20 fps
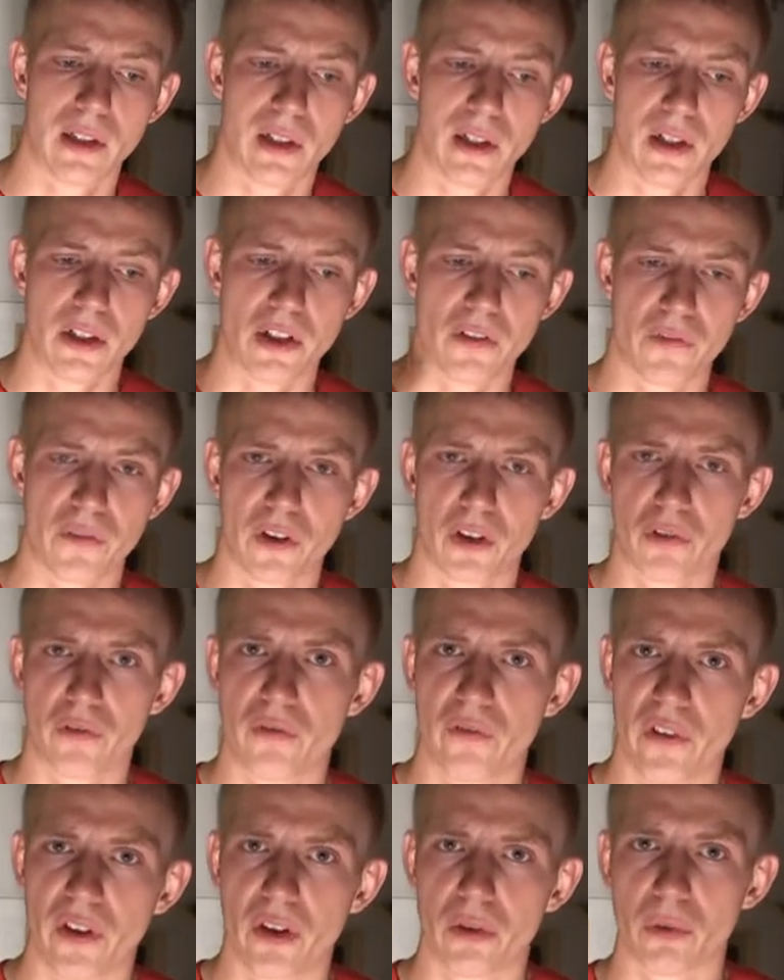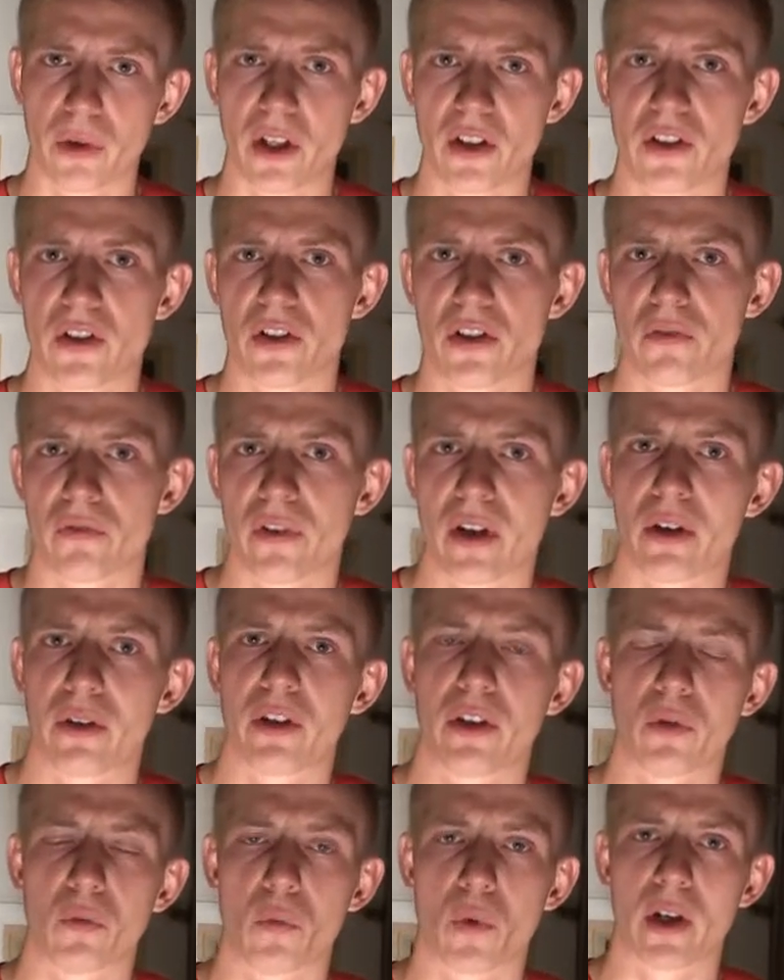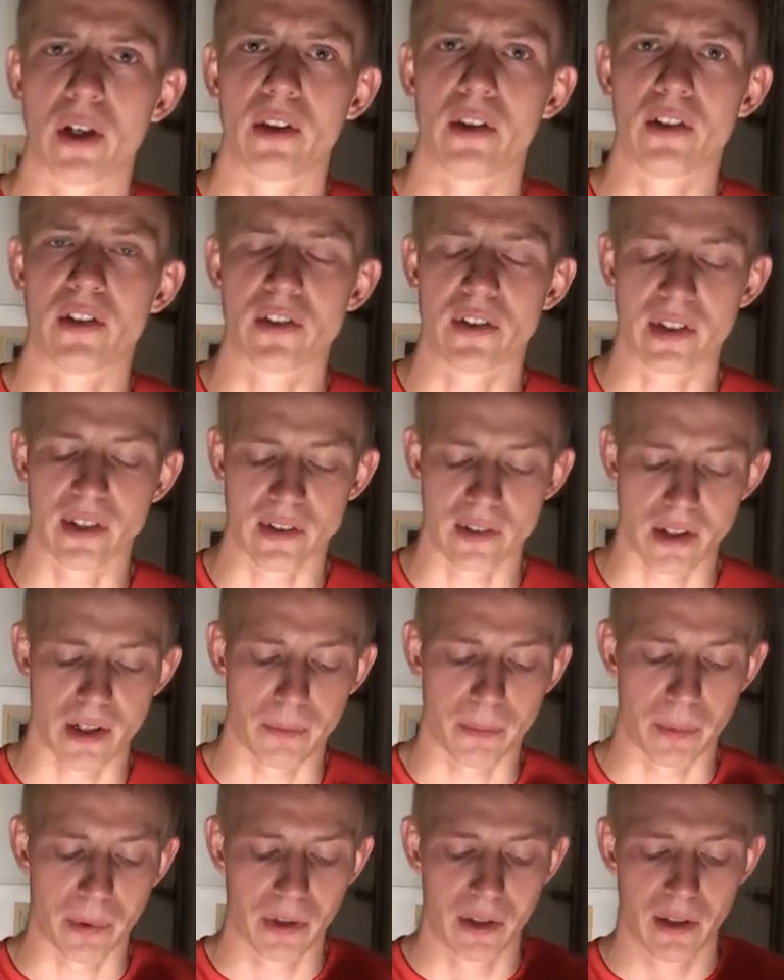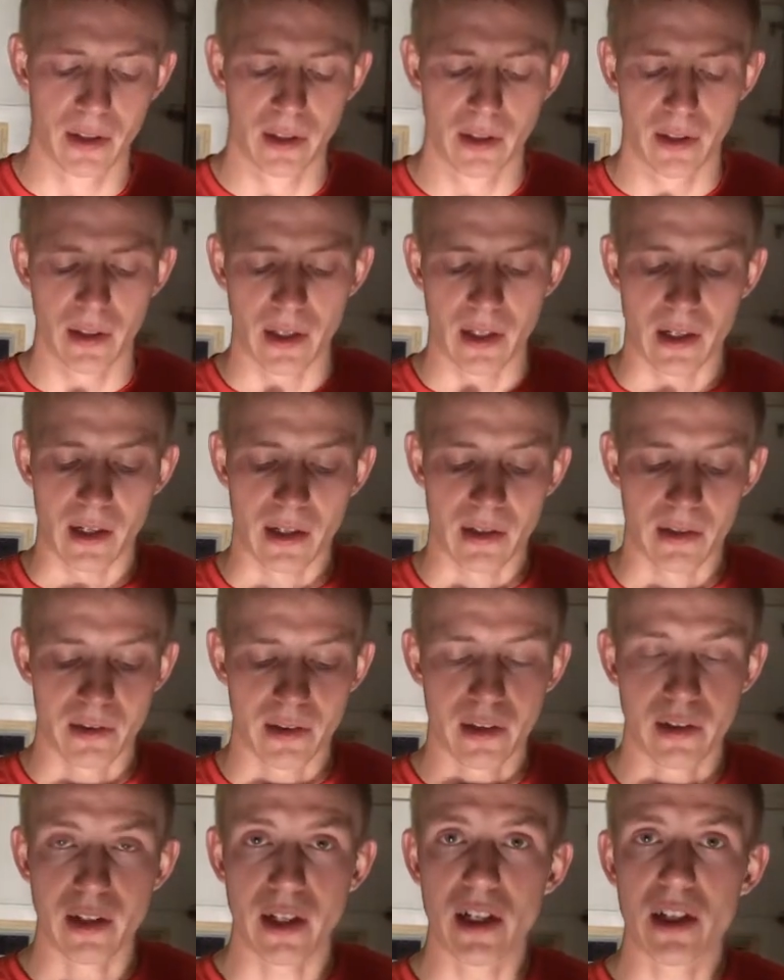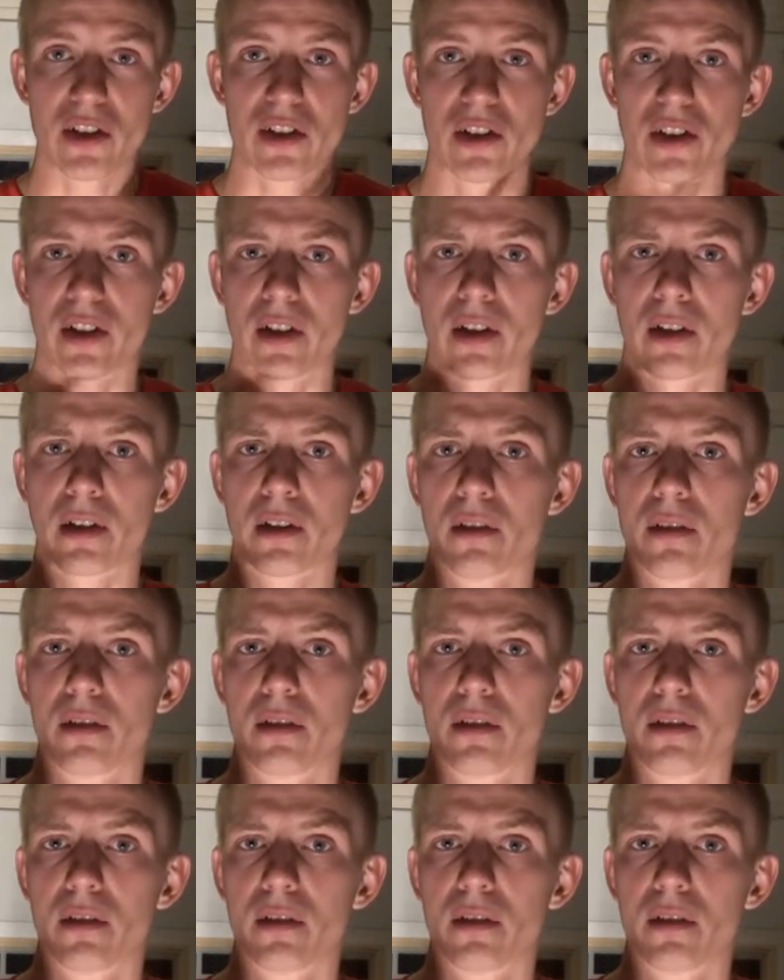different configurations of how you can wire these things up. And the neatest thing